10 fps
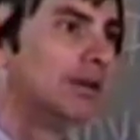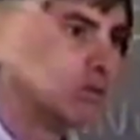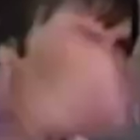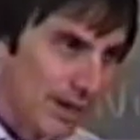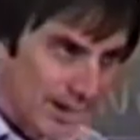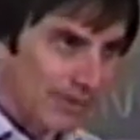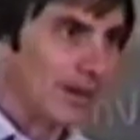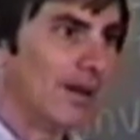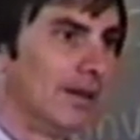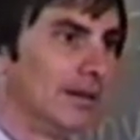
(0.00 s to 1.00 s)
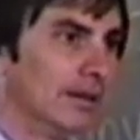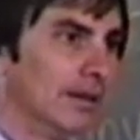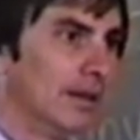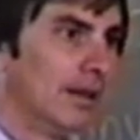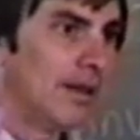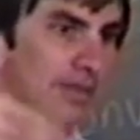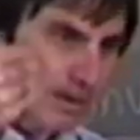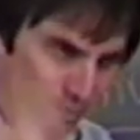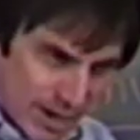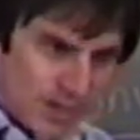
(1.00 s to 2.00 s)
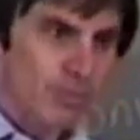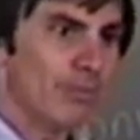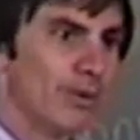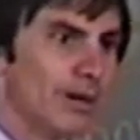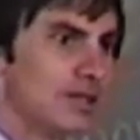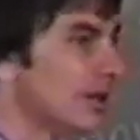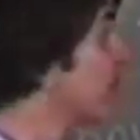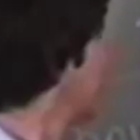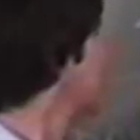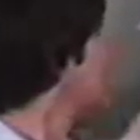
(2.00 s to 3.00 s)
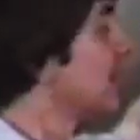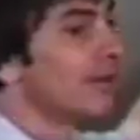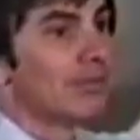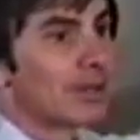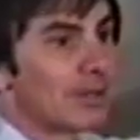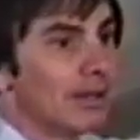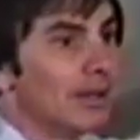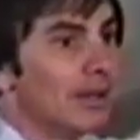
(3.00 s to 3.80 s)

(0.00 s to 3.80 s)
from the living God. And that must be preached if we're going to see conviction.